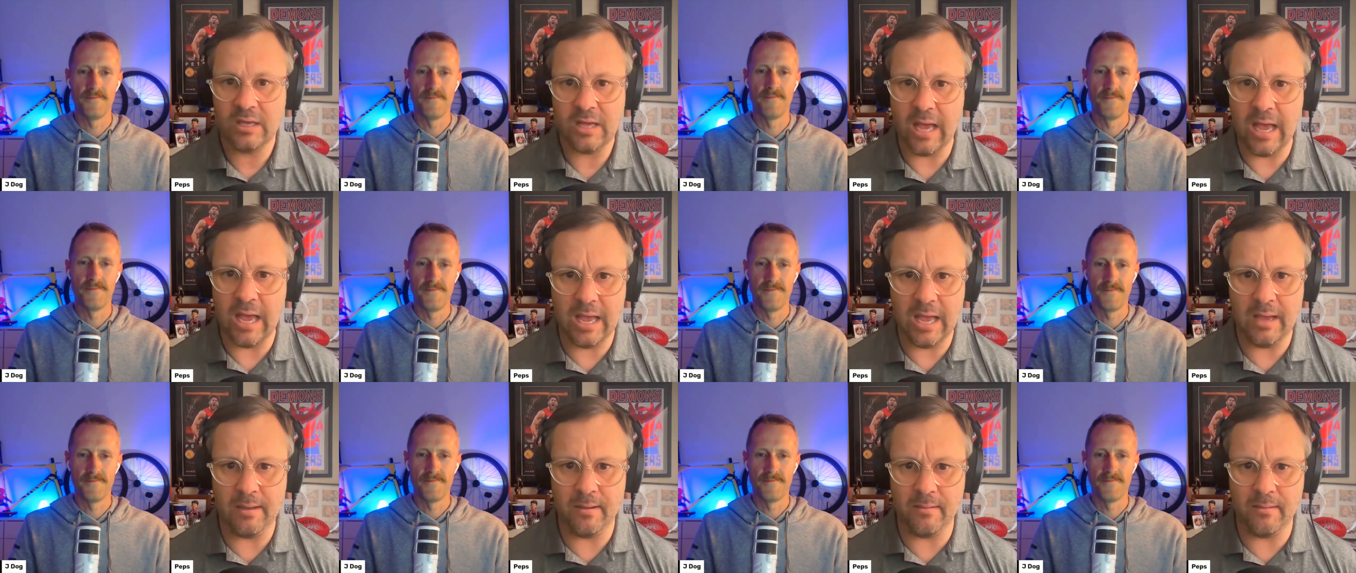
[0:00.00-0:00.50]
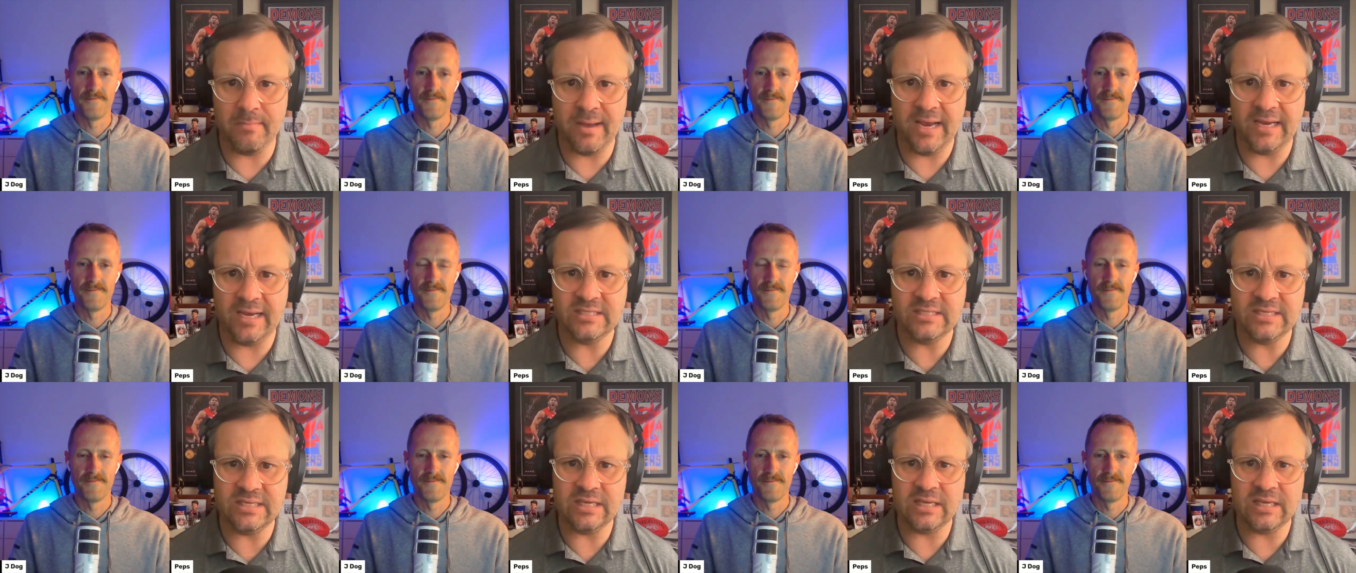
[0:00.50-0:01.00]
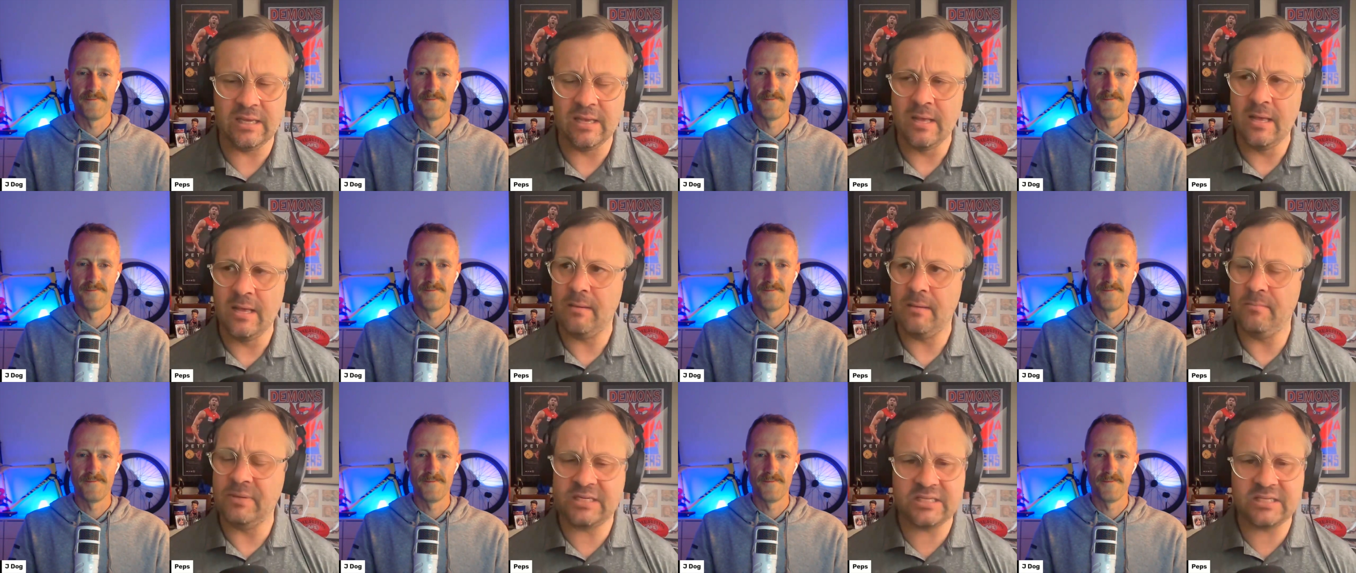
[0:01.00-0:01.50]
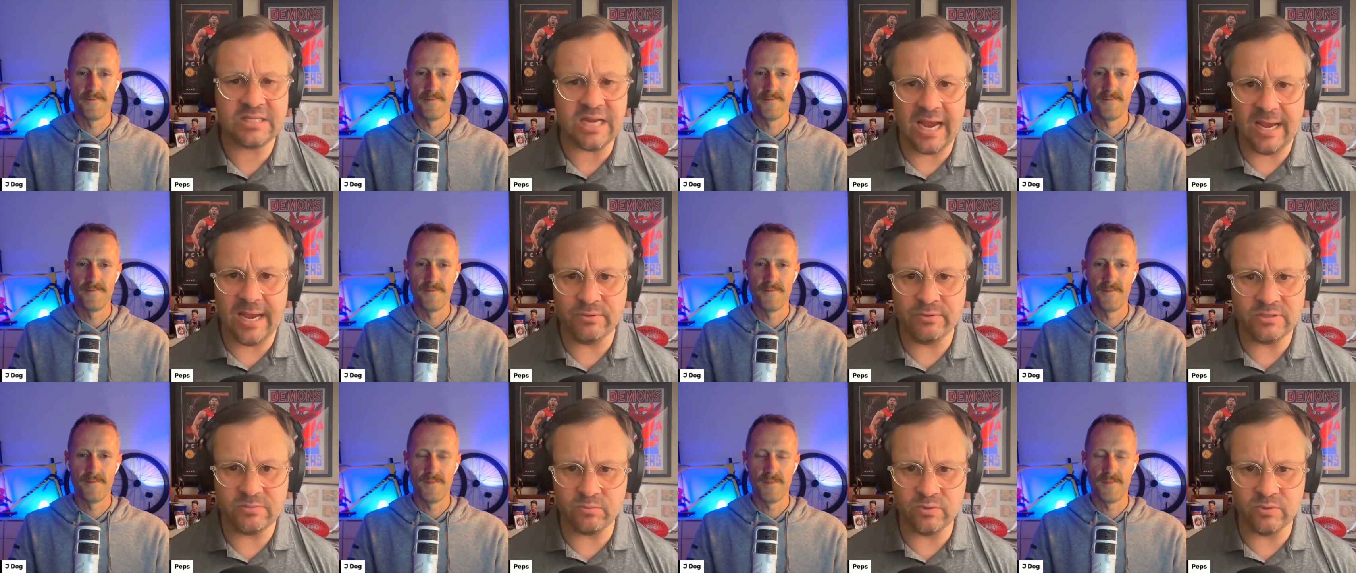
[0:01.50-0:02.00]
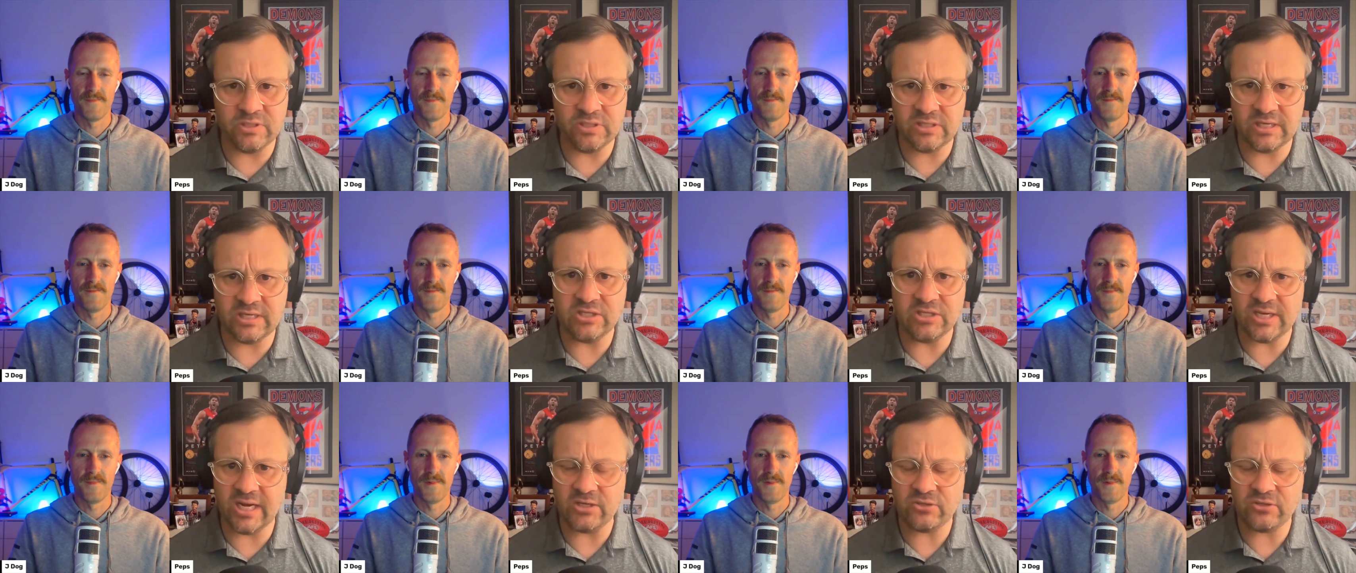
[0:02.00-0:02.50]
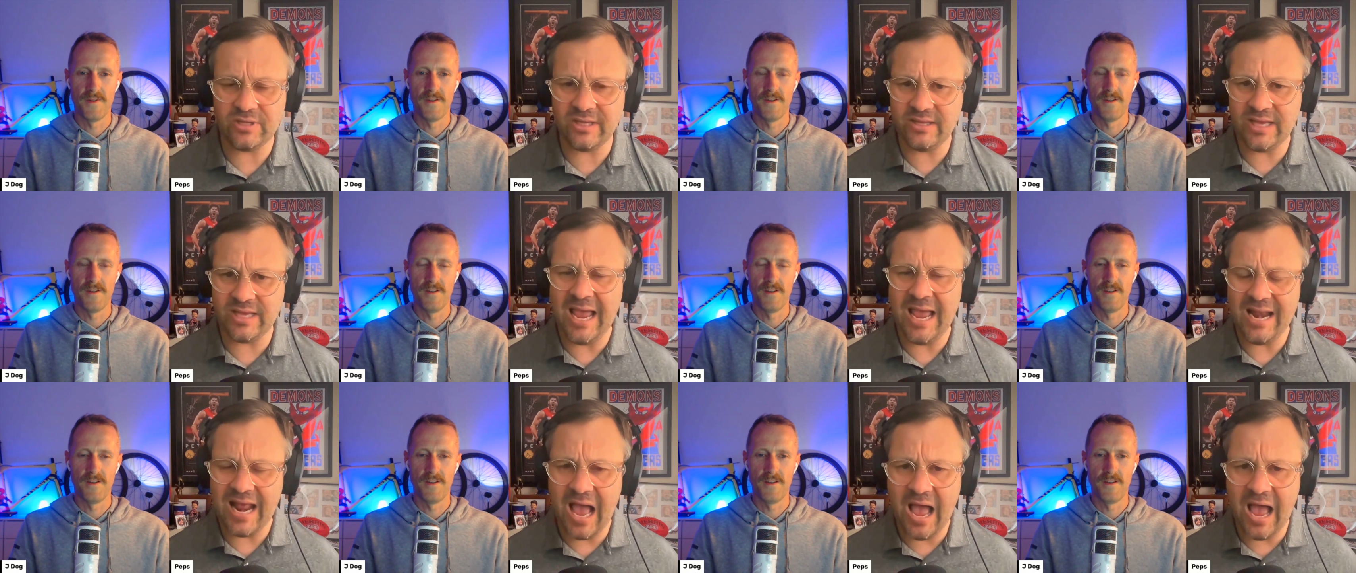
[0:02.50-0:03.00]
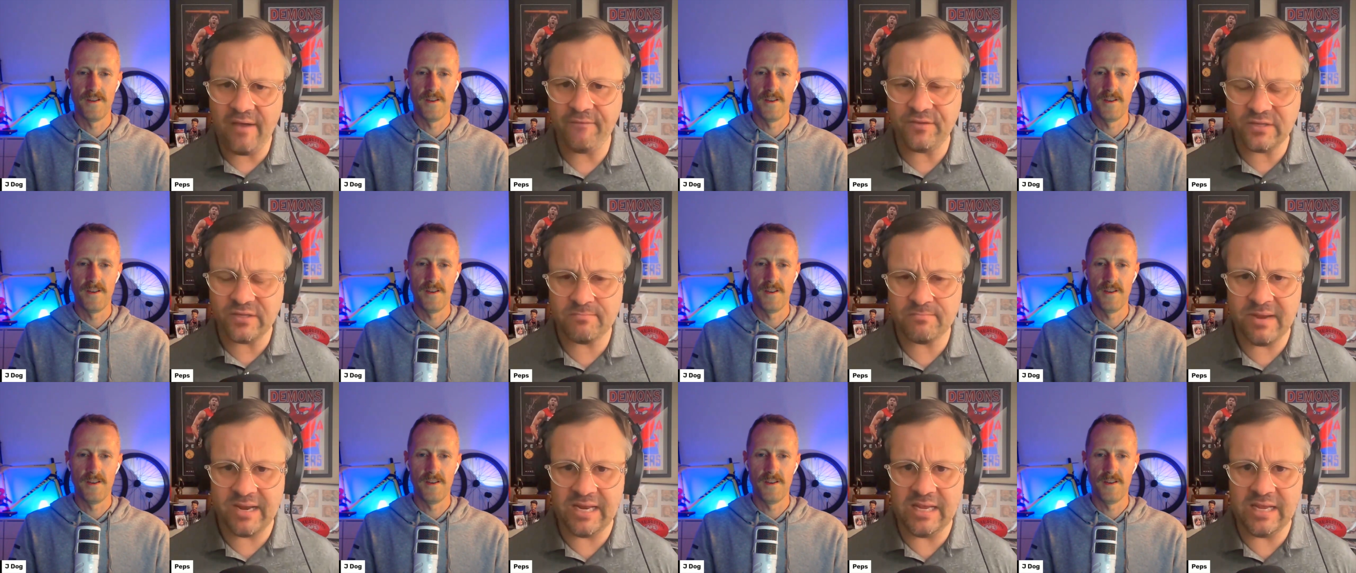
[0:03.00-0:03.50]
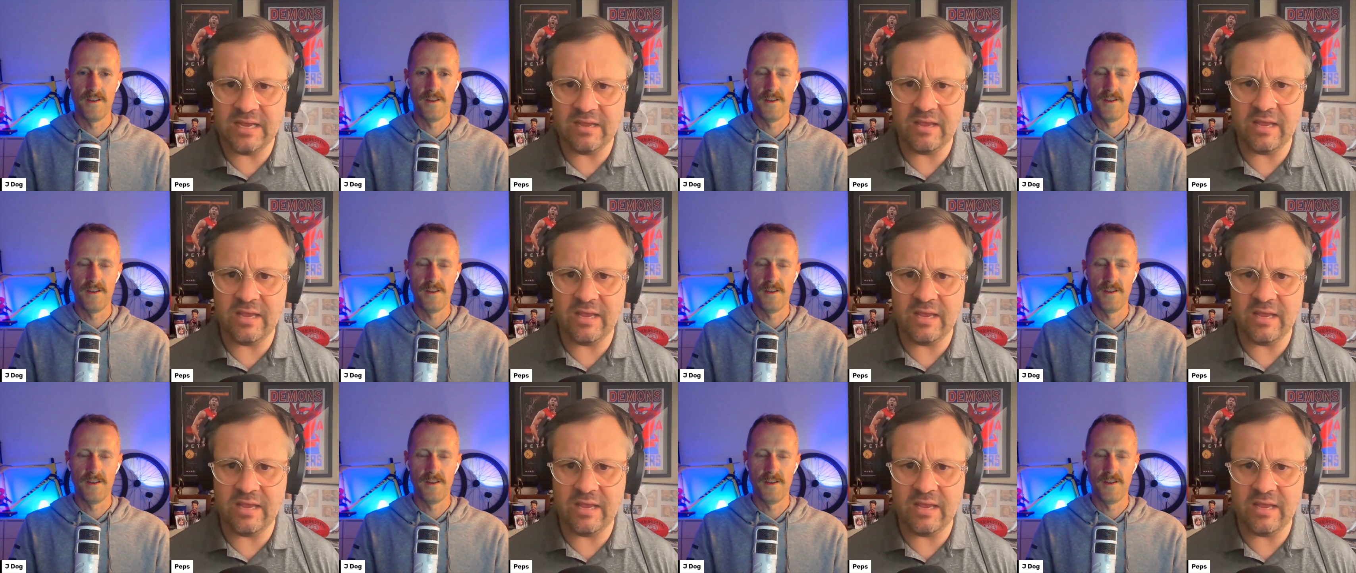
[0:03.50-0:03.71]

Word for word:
Speaker 1: Uh, amazing. McStay was was sensational. They had half as many